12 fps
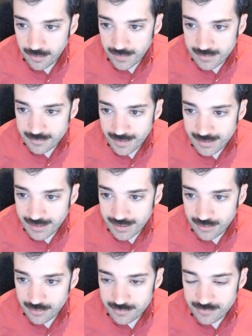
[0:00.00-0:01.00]
Things that
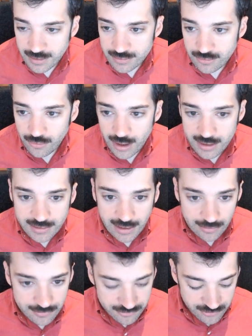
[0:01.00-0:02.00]
gears and
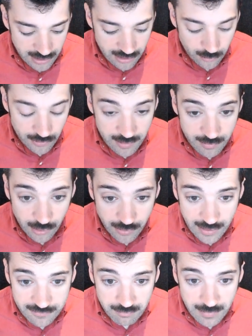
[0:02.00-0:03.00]
crocodiles share. Well, they
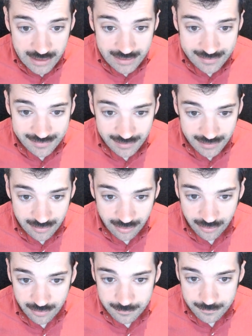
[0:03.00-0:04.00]
both have many
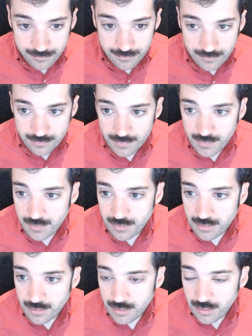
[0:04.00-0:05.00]
teeth.
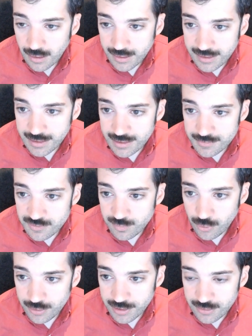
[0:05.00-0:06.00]
A Kia
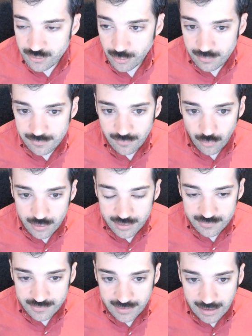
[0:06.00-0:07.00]
Sportage or a
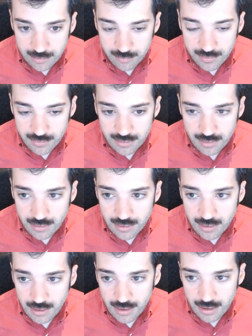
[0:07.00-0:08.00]
Ford Escape.
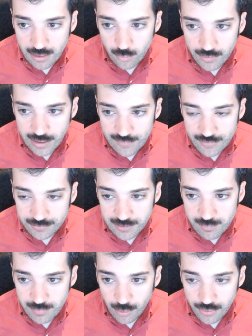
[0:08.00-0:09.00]
Uh, well, they're
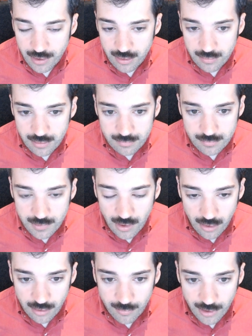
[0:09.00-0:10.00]
obviously both
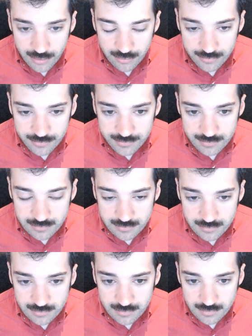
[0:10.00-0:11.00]
car models.
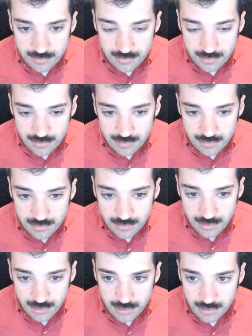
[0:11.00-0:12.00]

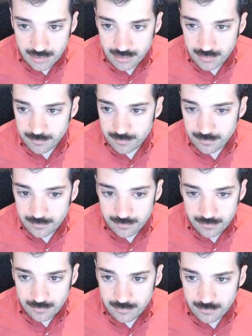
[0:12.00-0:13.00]
Um,